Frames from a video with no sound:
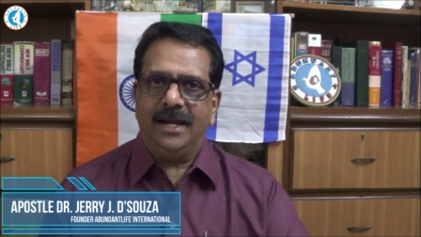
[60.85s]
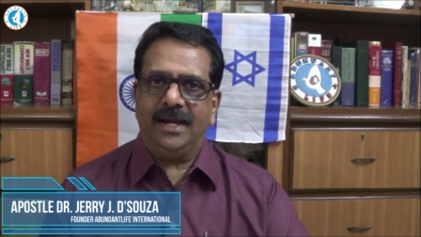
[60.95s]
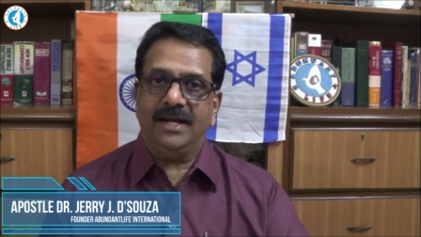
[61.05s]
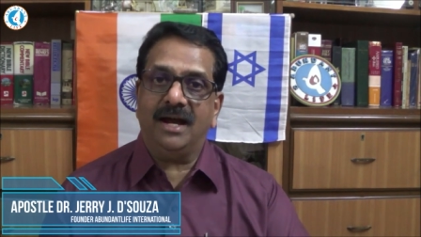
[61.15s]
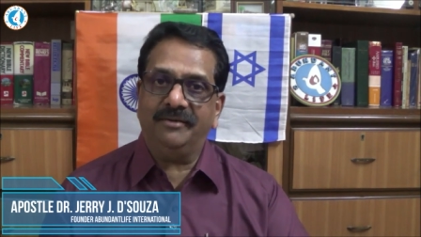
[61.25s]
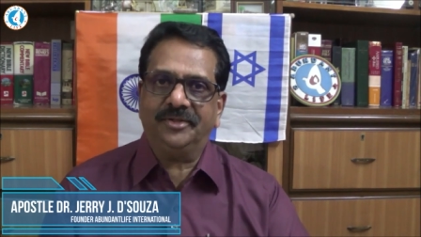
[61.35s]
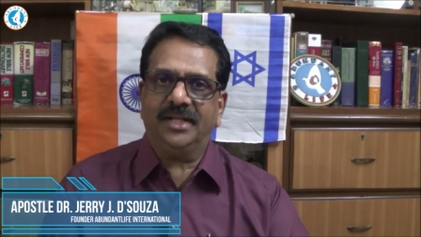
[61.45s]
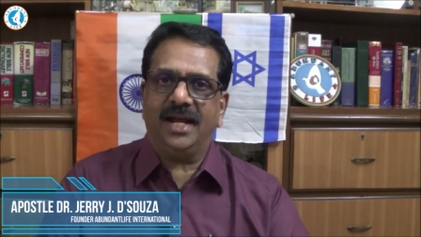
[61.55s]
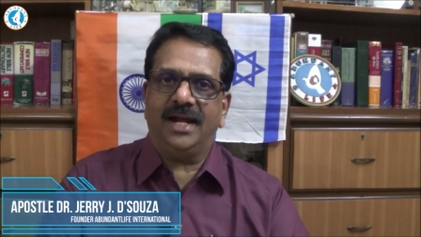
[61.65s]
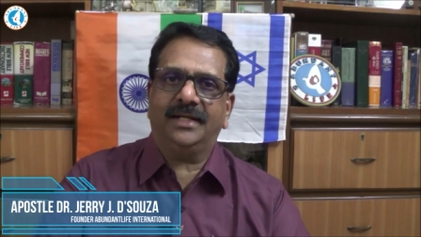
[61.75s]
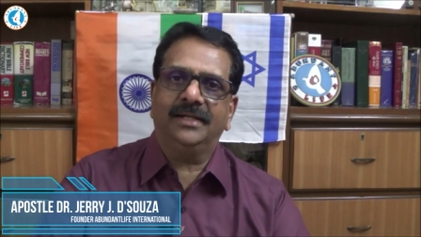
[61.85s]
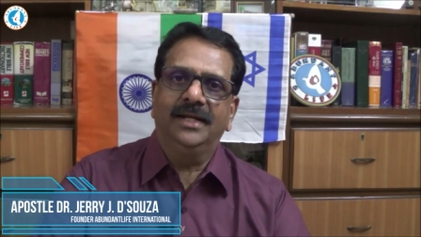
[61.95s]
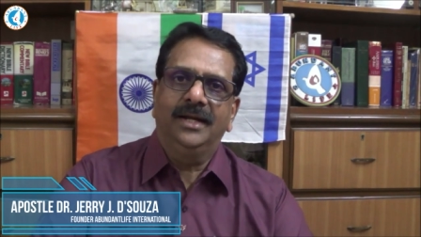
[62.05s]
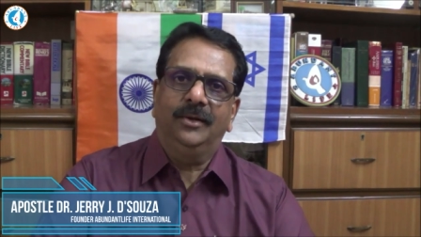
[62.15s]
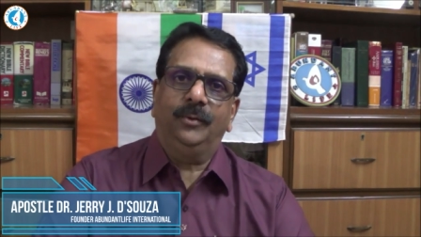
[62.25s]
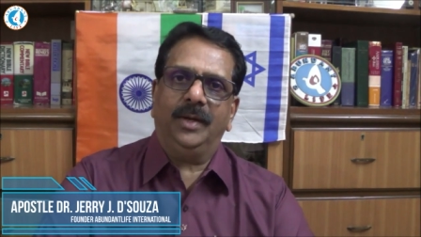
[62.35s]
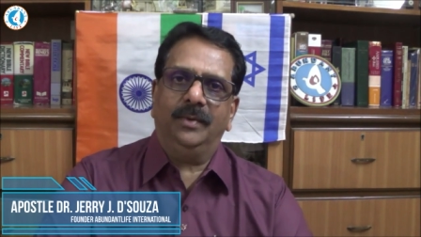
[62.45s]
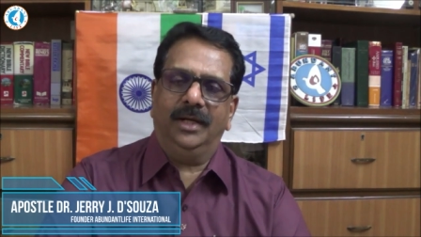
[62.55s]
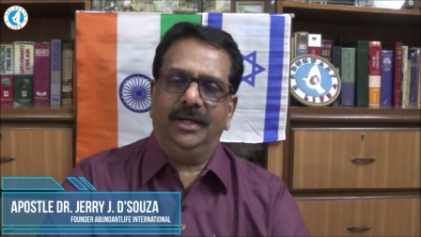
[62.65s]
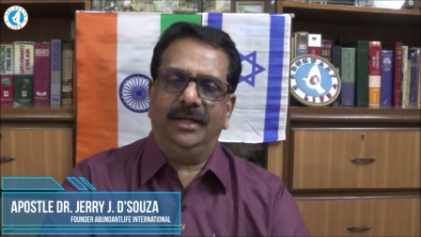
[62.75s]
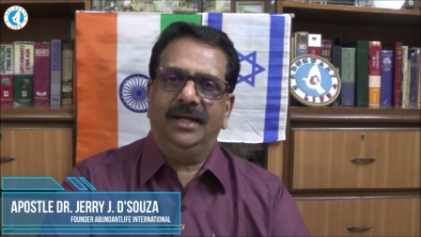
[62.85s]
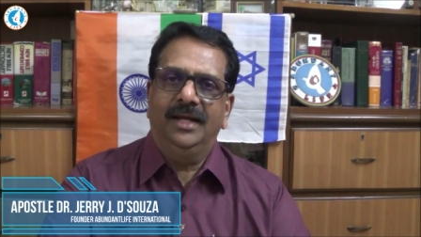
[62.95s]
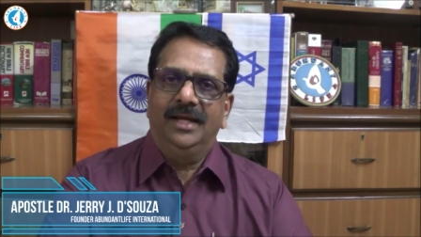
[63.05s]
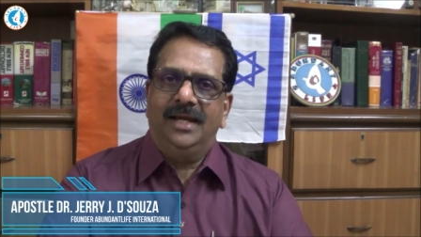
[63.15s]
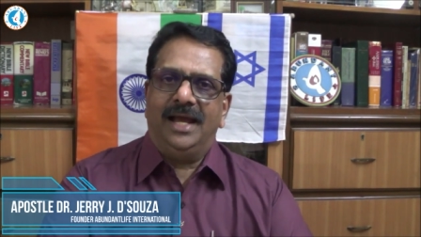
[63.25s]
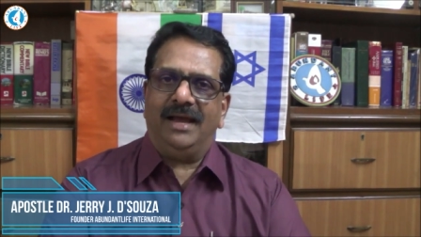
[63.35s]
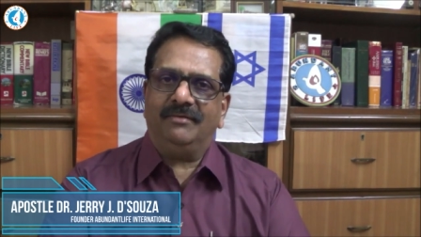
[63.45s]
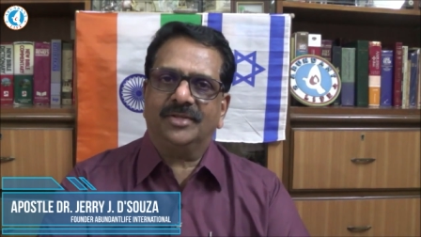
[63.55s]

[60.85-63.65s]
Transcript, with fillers: And after that, we will have